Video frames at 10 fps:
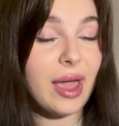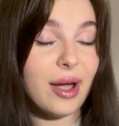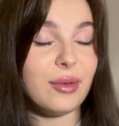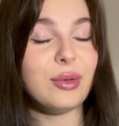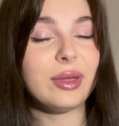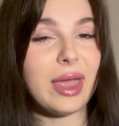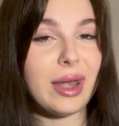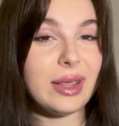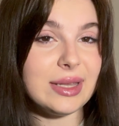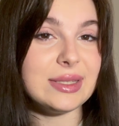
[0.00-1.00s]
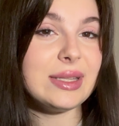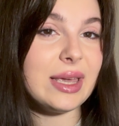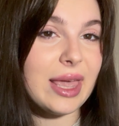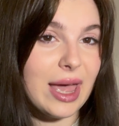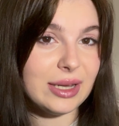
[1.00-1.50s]
now you can easily
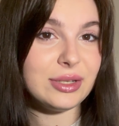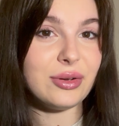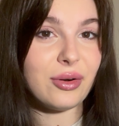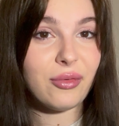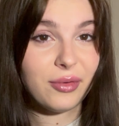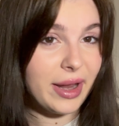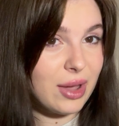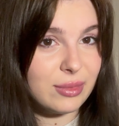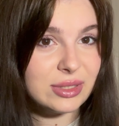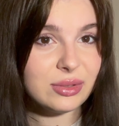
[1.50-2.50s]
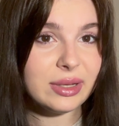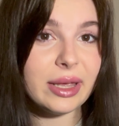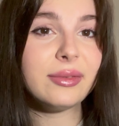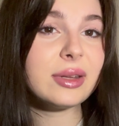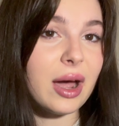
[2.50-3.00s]
get your free Amazon
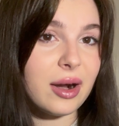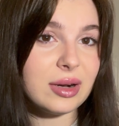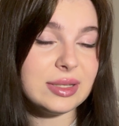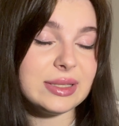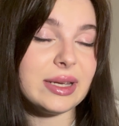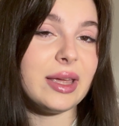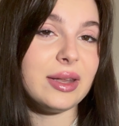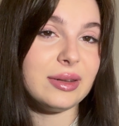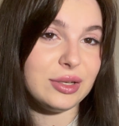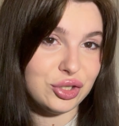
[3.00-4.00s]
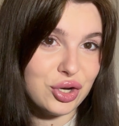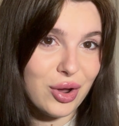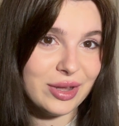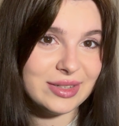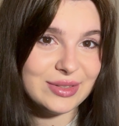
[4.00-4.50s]
gift cards and enjoy
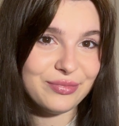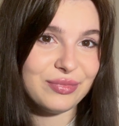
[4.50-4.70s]
it.